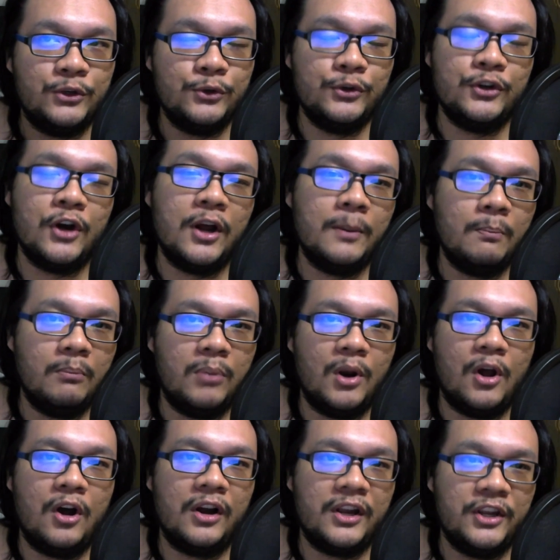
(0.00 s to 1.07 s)
Do not
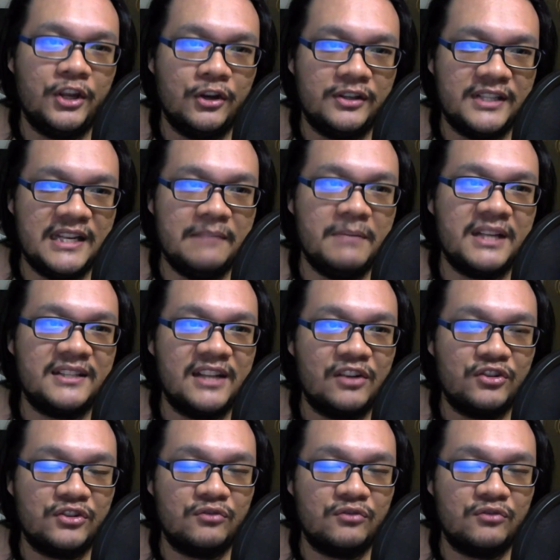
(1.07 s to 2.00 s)
block your teammates that